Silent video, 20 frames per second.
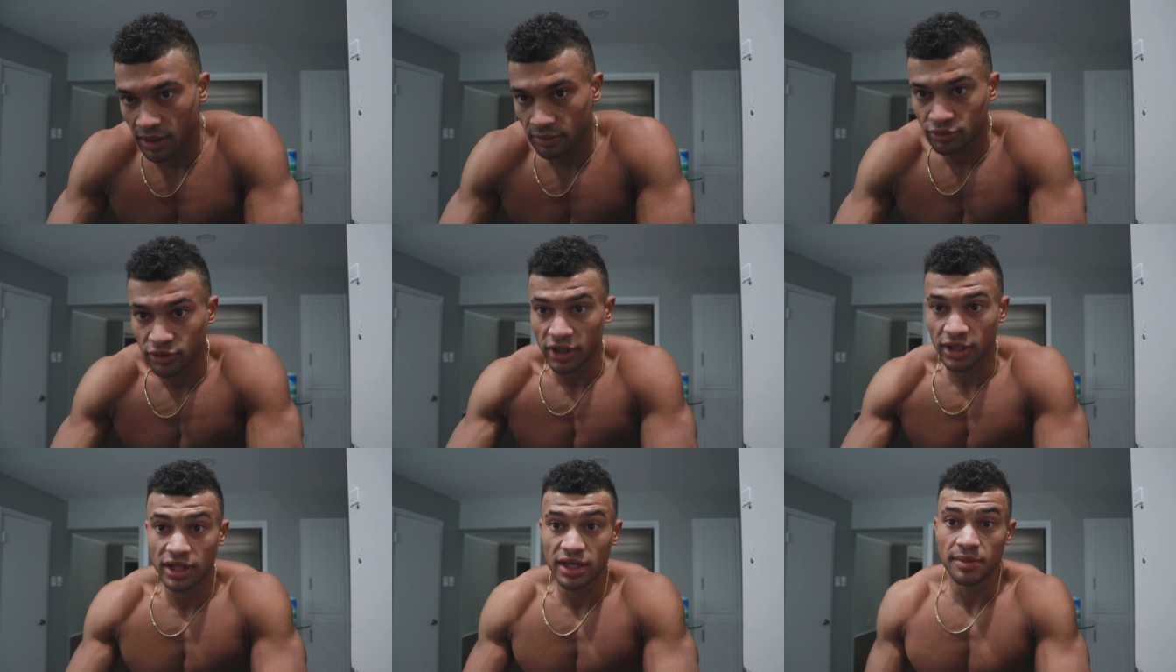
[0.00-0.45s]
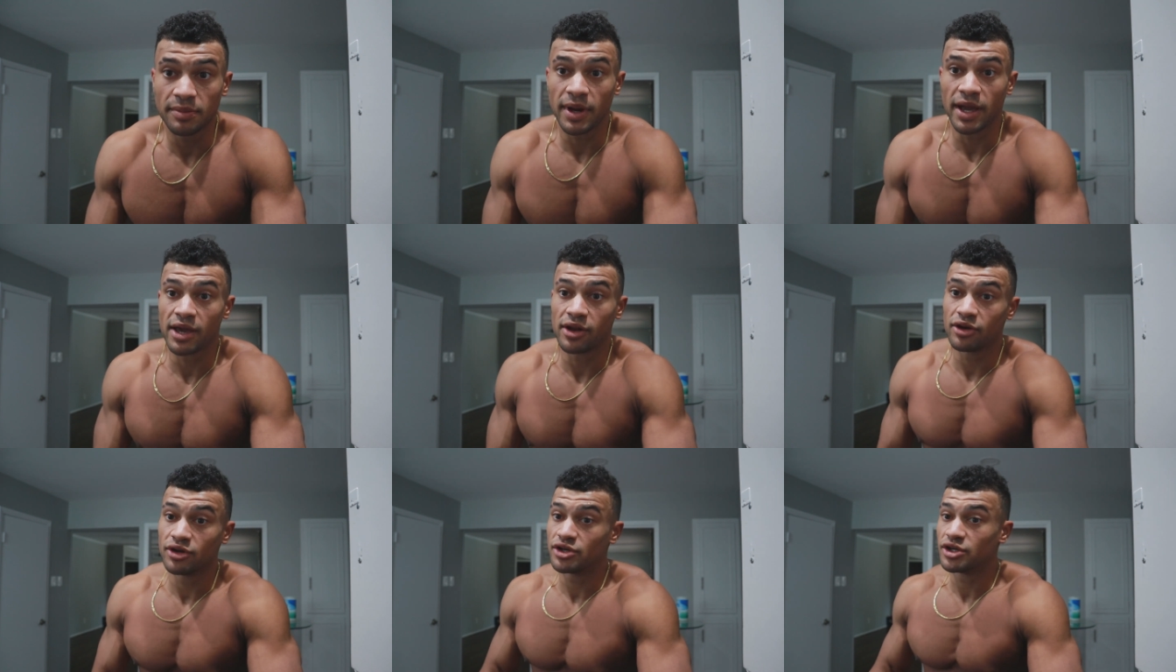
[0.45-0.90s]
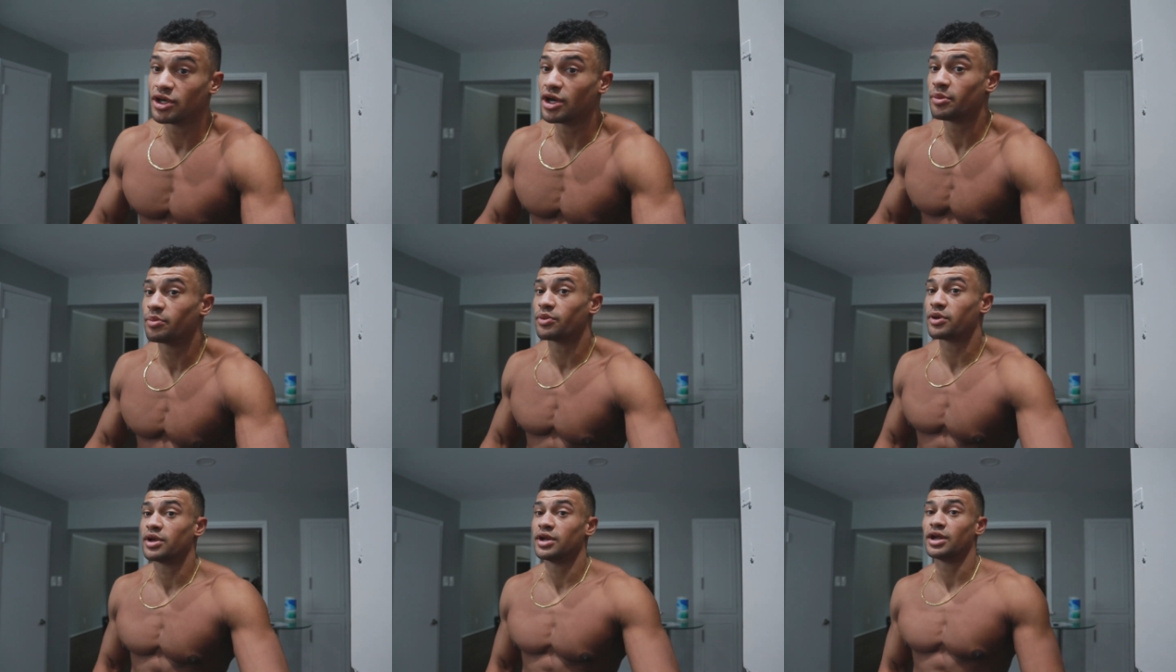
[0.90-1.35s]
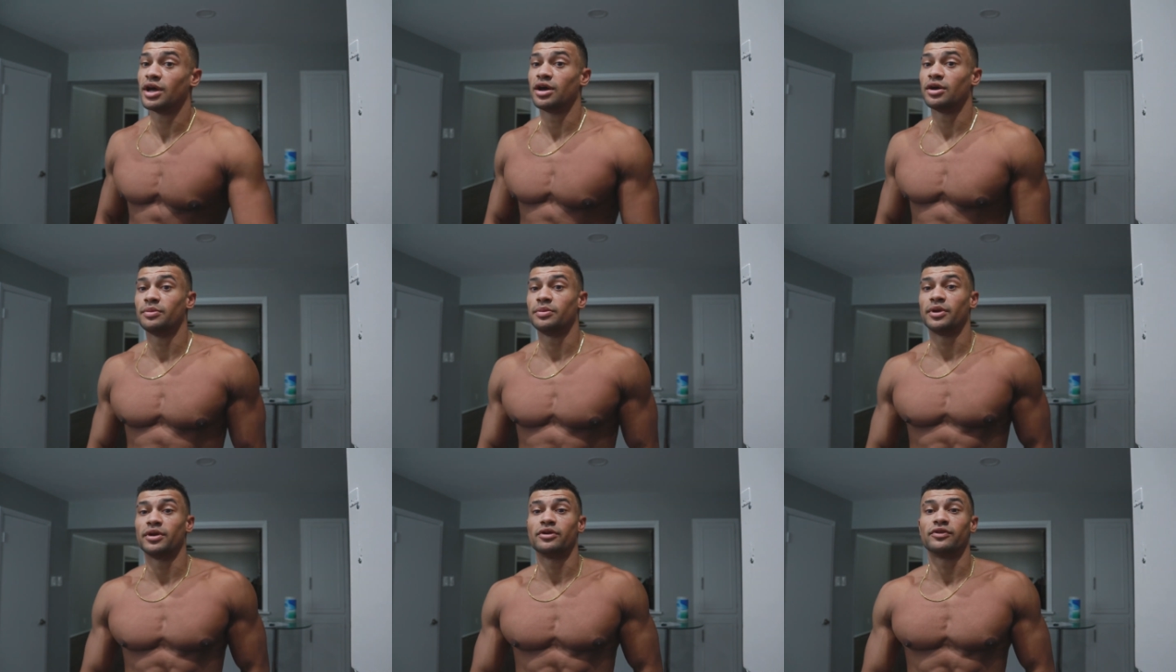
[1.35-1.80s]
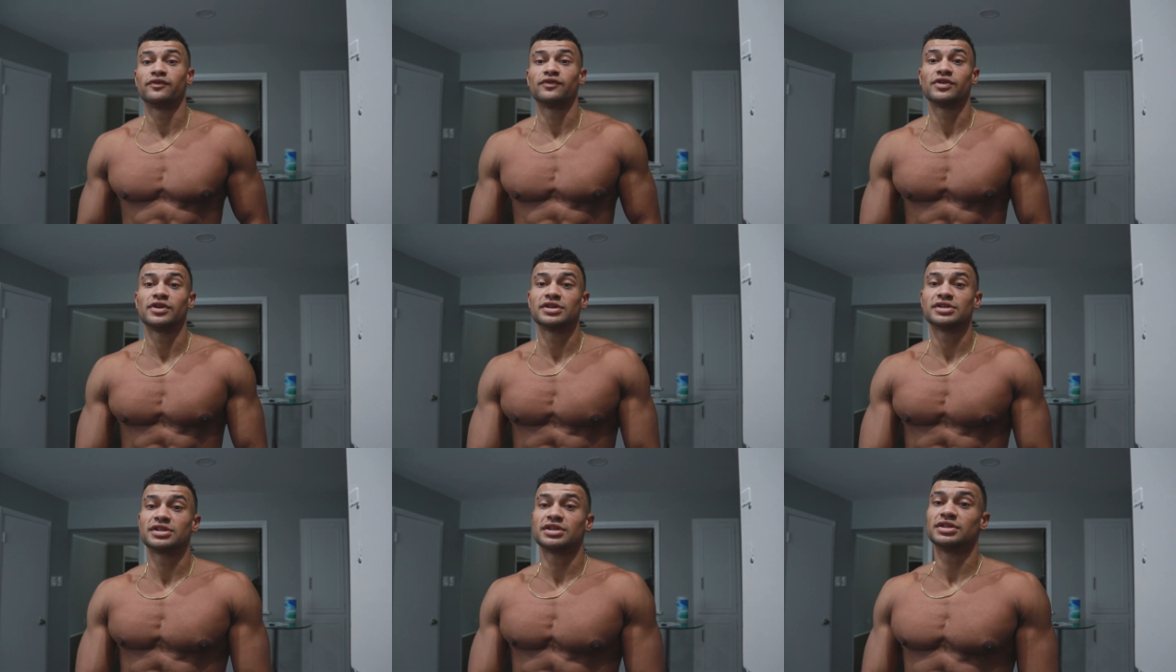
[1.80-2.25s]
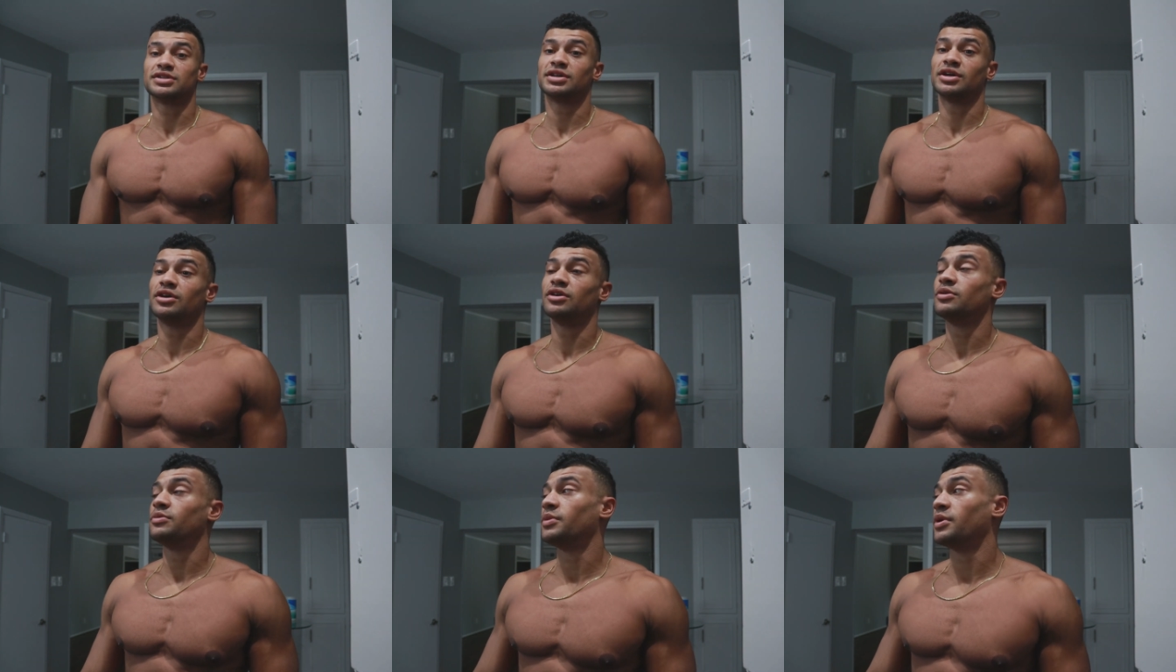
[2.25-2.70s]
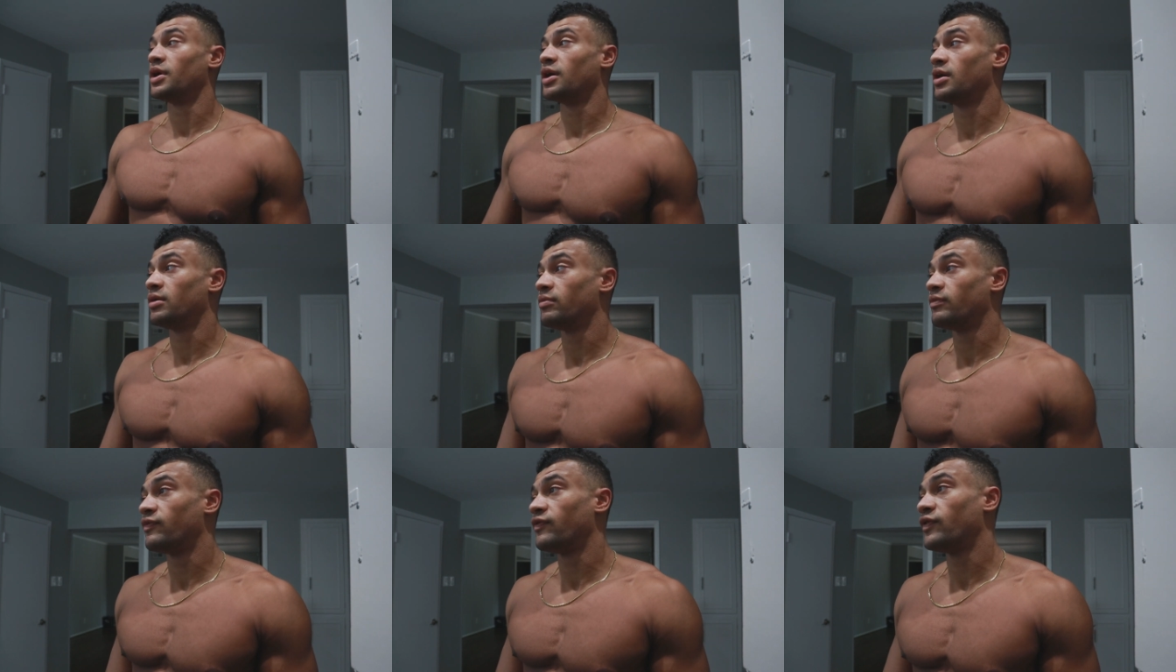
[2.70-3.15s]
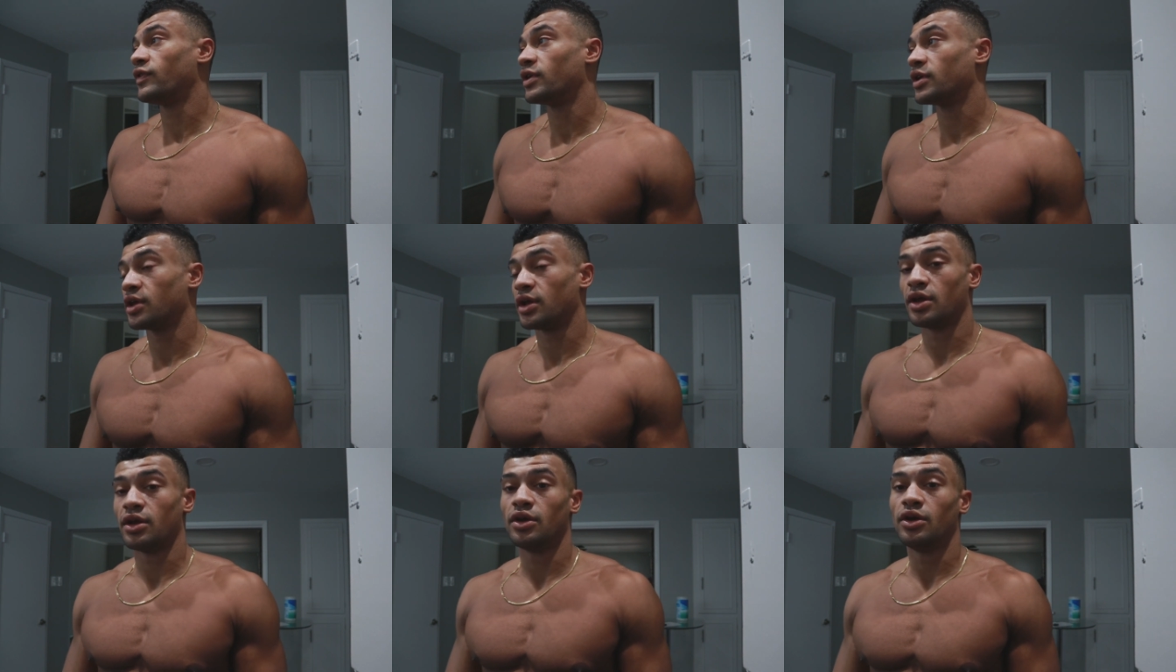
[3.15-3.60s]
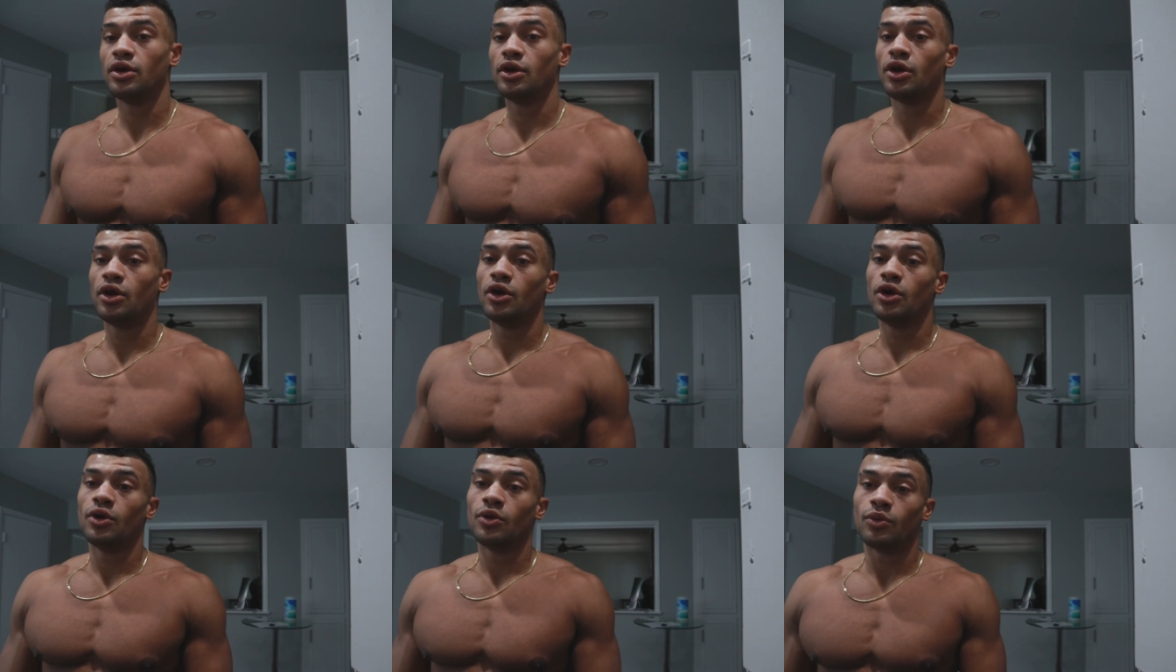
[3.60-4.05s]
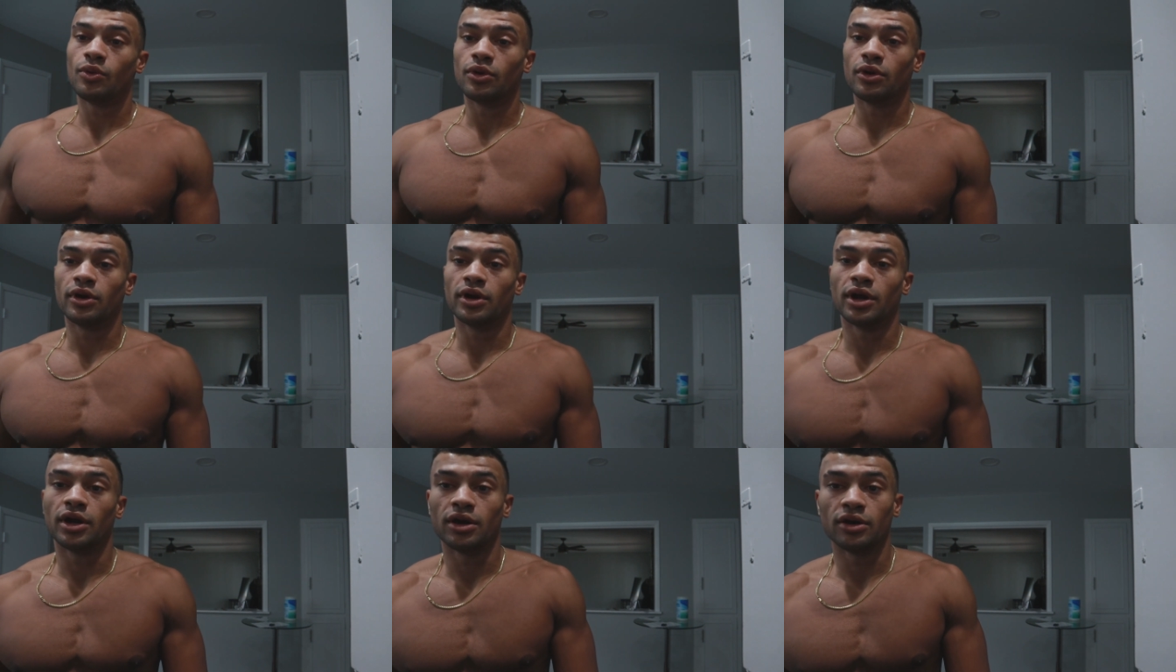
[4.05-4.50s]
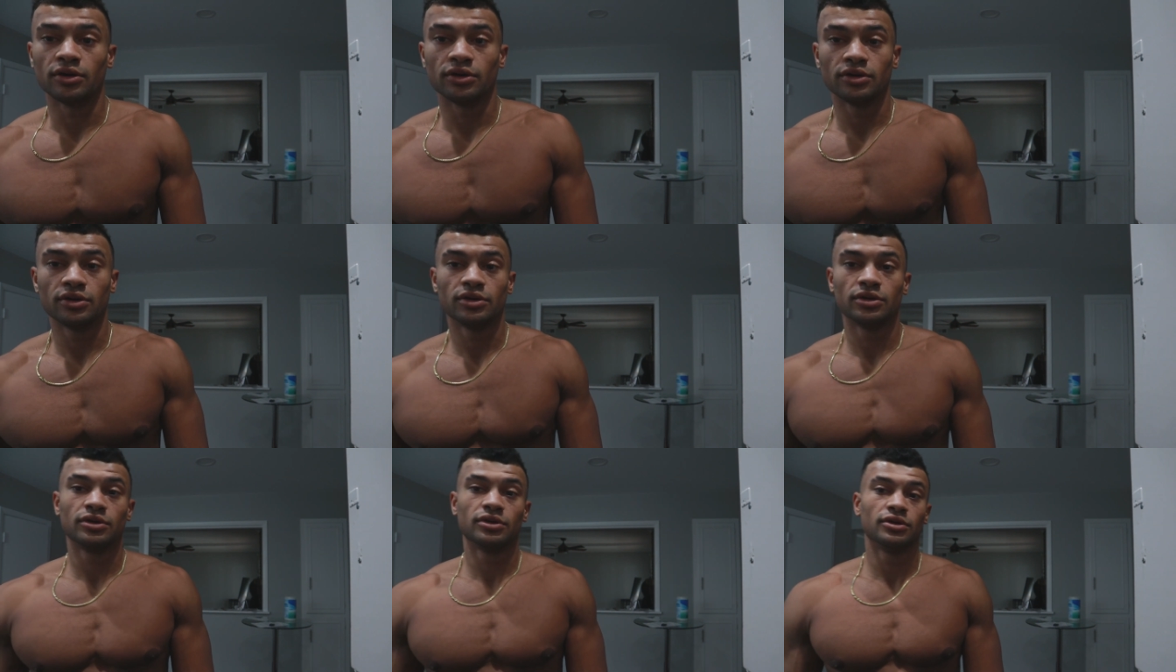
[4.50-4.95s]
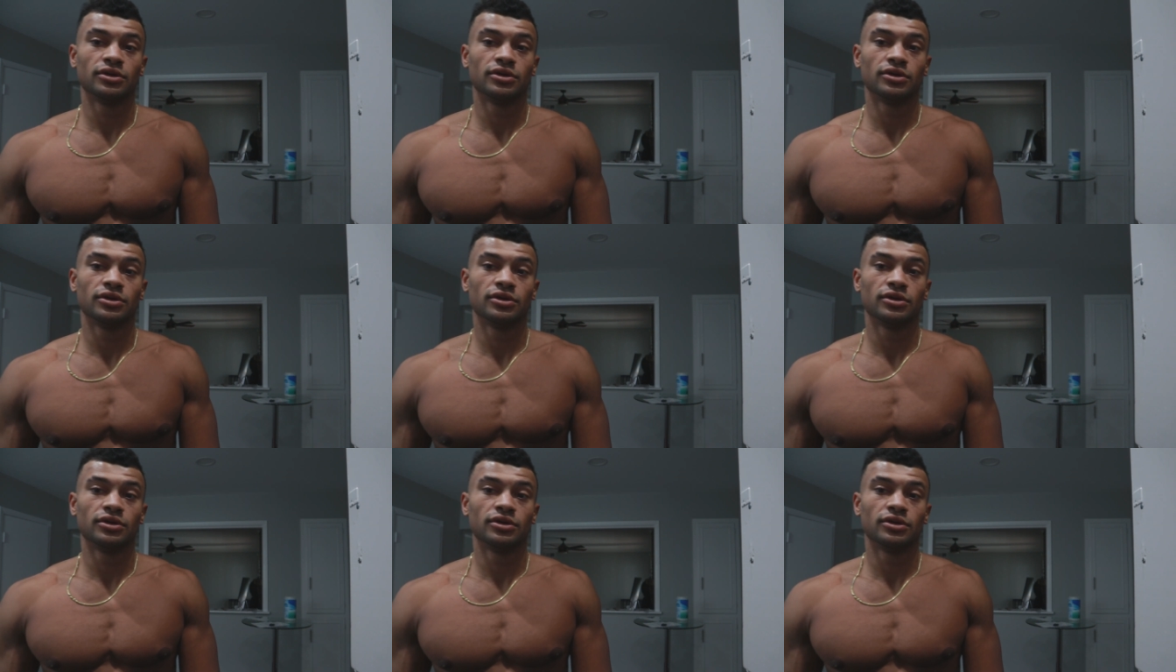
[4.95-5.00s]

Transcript: I'm trying to keep my energy up right now, but I don't know if you guys can tell, but I'm fucking worn out.